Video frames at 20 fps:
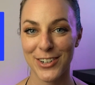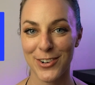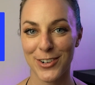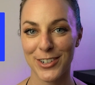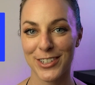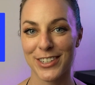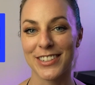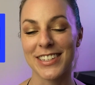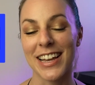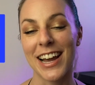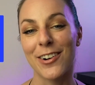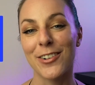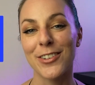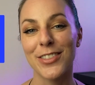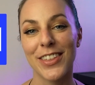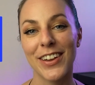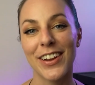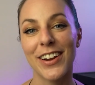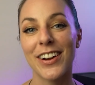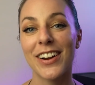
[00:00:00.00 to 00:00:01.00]
courses out
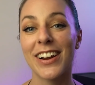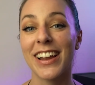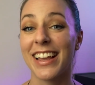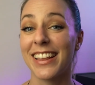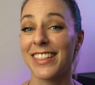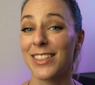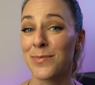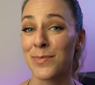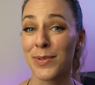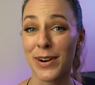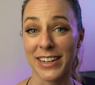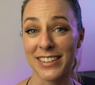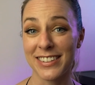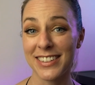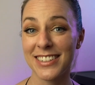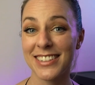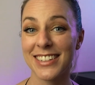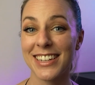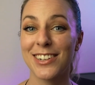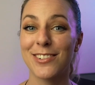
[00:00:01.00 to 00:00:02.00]
there, and the
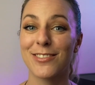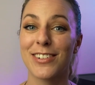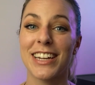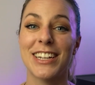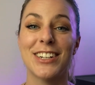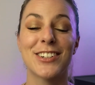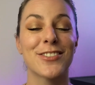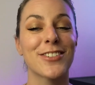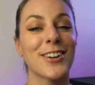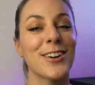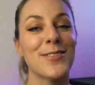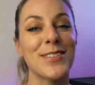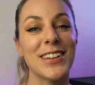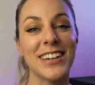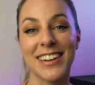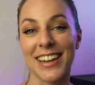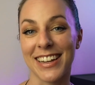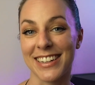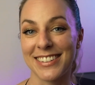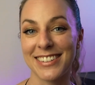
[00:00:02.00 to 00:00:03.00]
prices can range from
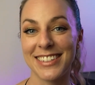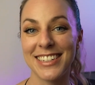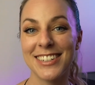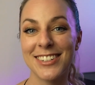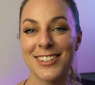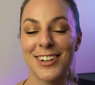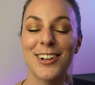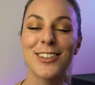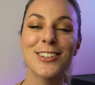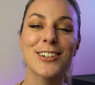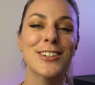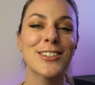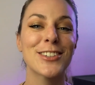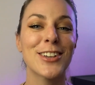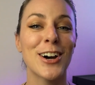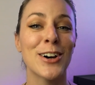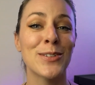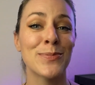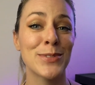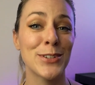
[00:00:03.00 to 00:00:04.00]
$19
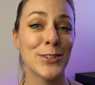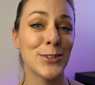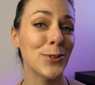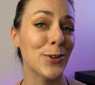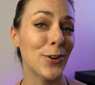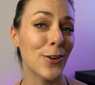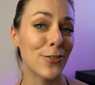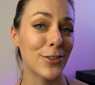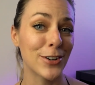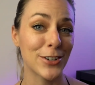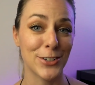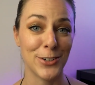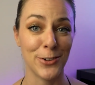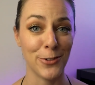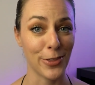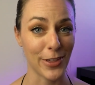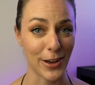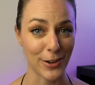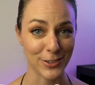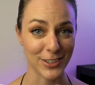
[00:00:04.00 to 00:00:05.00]
up to over
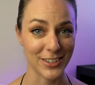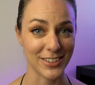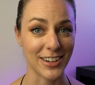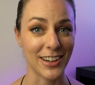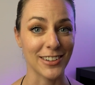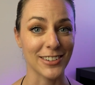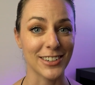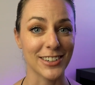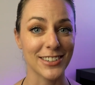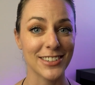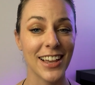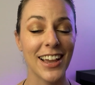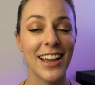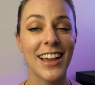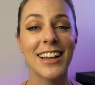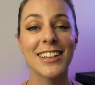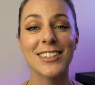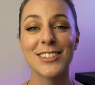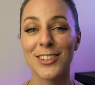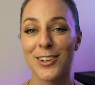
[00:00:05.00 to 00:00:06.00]
$2,000.
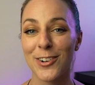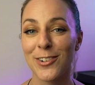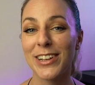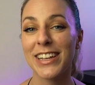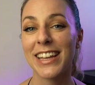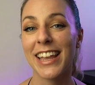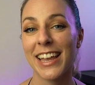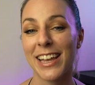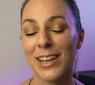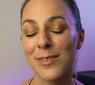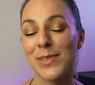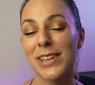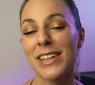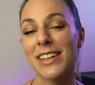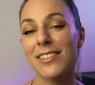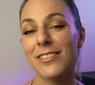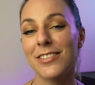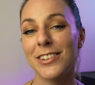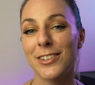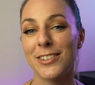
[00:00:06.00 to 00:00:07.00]
So it can be
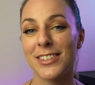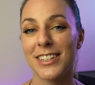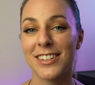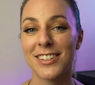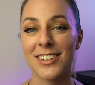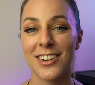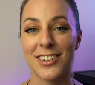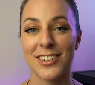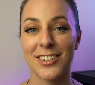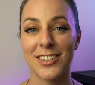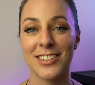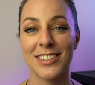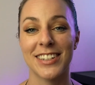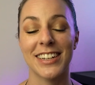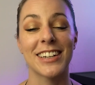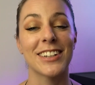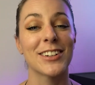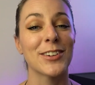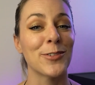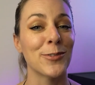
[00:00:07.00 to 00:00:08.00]
confusing to
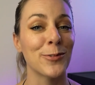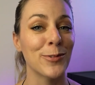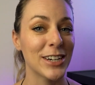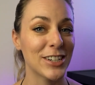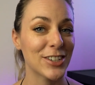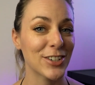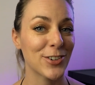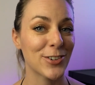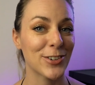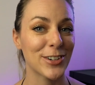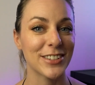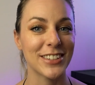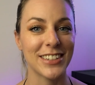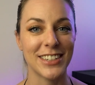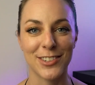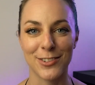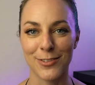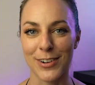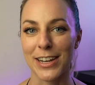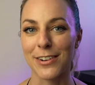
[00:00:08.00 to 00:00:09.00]
understand which course
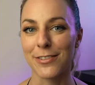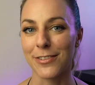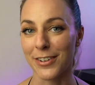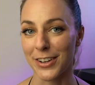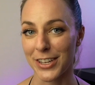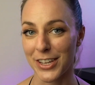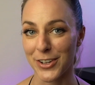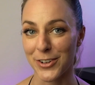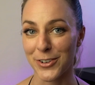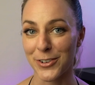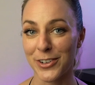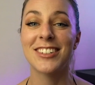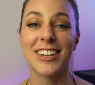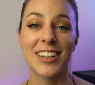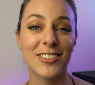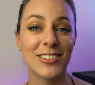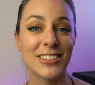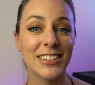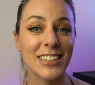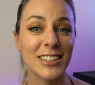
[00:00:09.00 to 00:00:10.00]
is right for you.
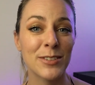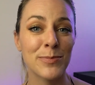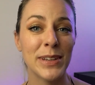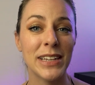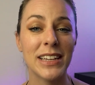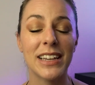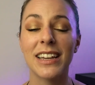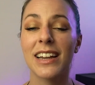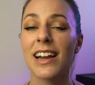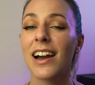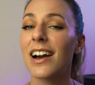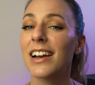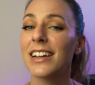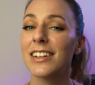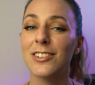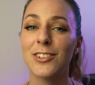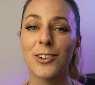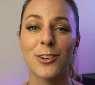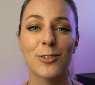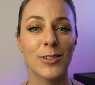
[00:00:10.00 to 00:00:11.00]
Generally speaking, I
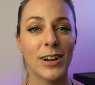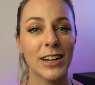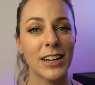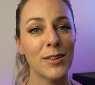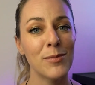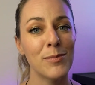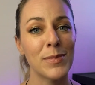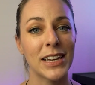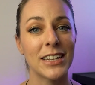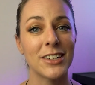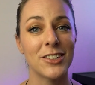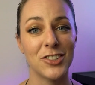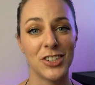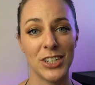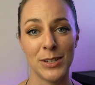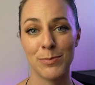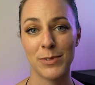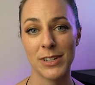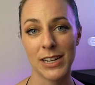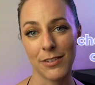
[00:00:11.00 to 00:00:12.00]
don't recommend
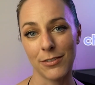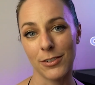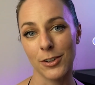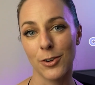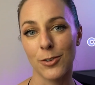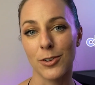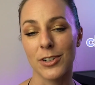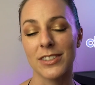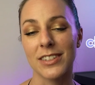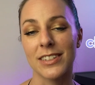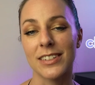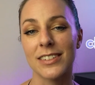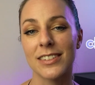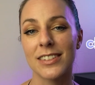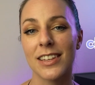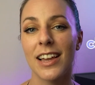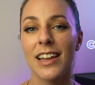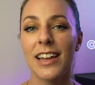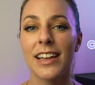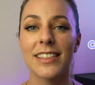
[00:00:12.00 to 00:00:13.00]
cheap TEFL courses.
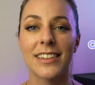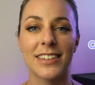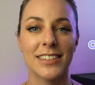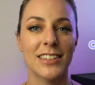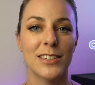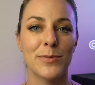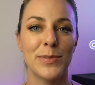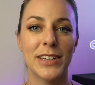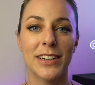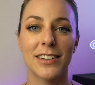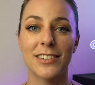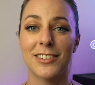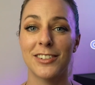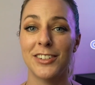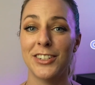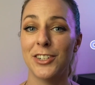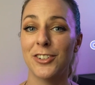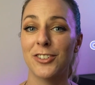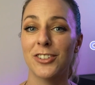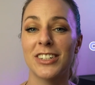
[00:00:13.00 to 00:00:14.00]
This is because they're
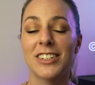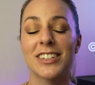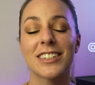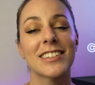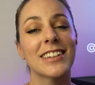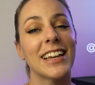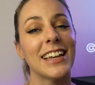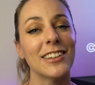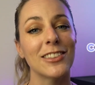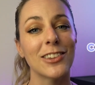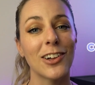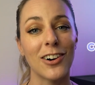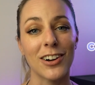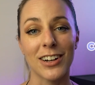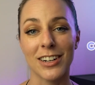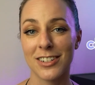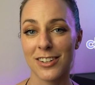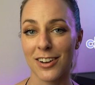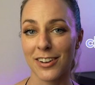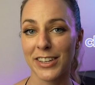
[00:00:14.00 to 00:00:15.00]
usually just a long
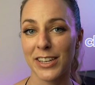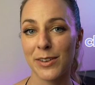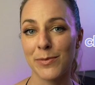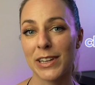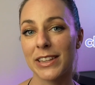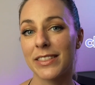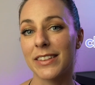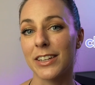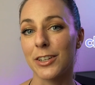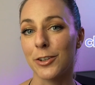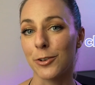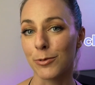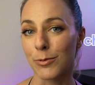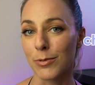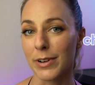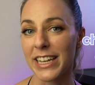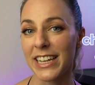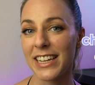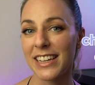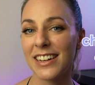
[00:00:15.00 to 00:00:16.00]
document that you
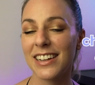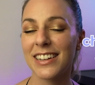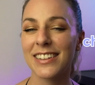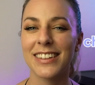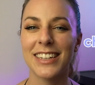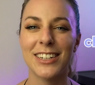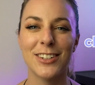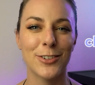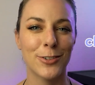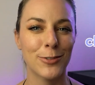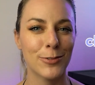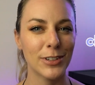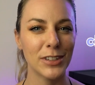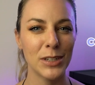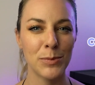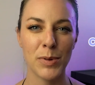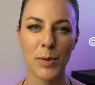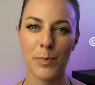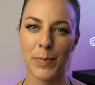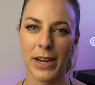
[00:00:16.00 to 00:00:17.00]
read, and they don't really
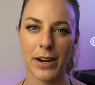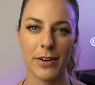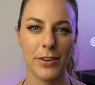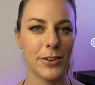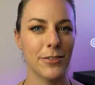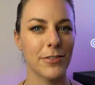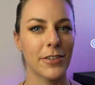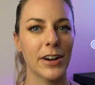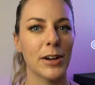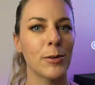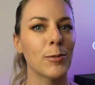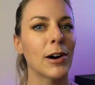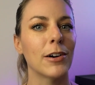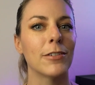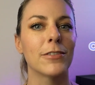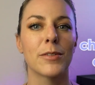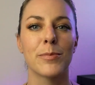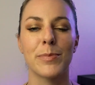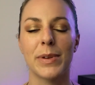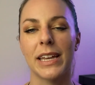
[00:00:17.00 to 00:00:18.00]
prepare you very well
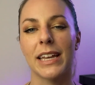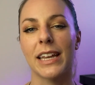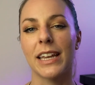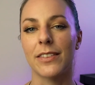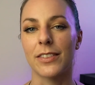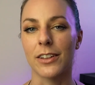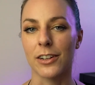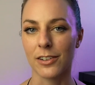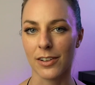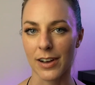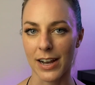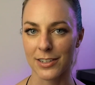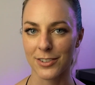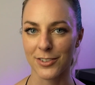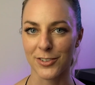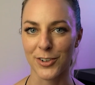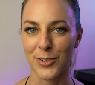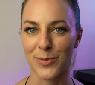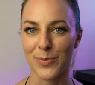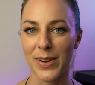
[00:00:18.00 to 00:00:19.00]
for being in the
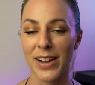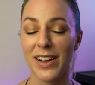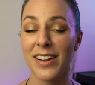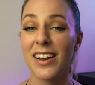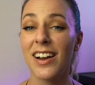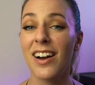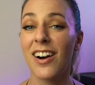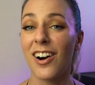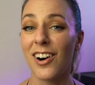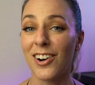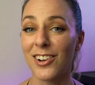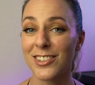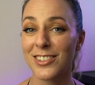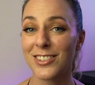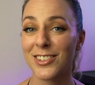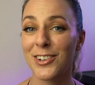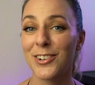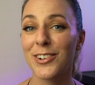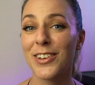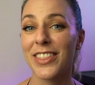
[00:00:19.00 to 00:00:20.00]
classroom.
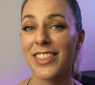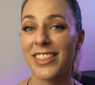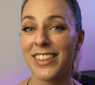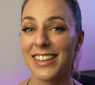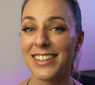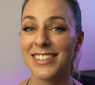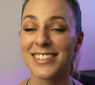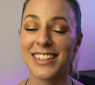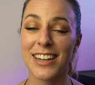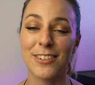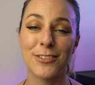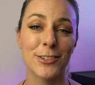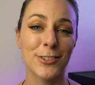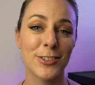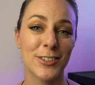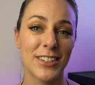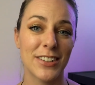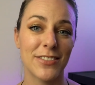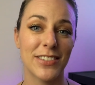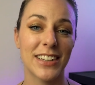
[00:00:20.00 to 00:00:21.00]
Also, these TEFL
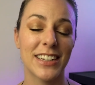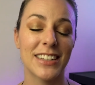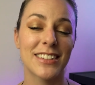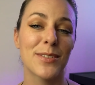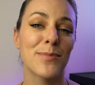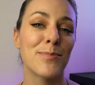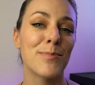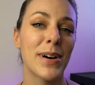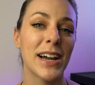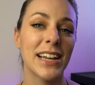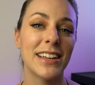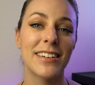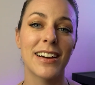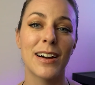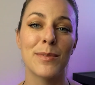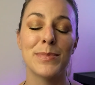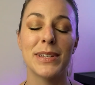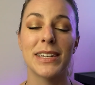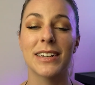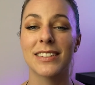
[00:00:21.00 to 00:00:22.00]
certificates might
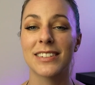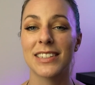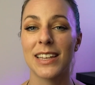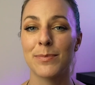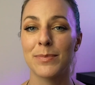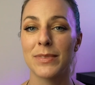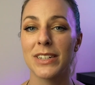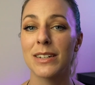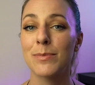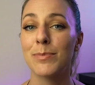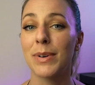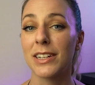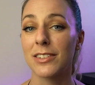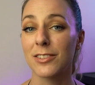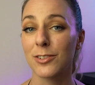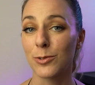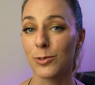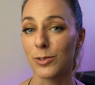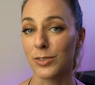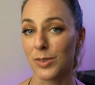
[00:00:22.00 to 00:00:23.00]
not be accepted by
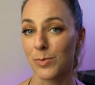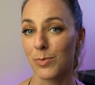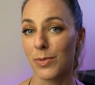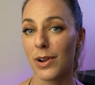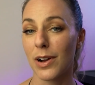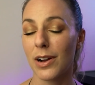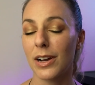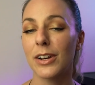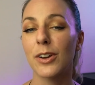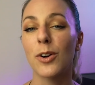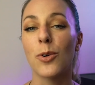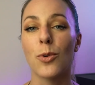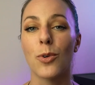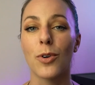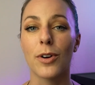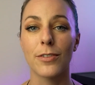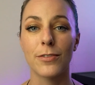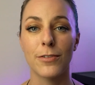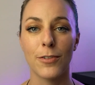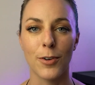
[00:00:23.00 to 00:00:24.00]
schools abroad
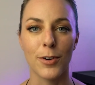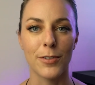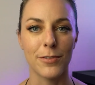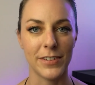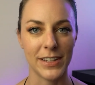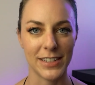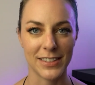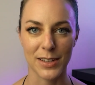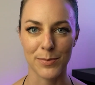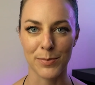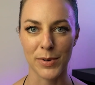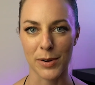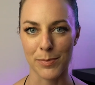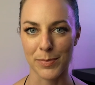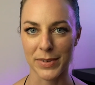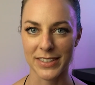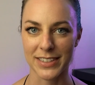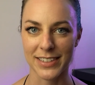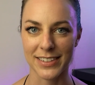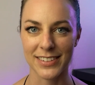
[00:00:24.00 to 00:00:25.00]
or for visa
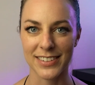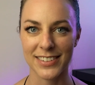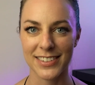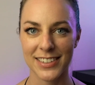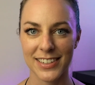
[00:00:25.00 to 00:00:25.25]
purposes.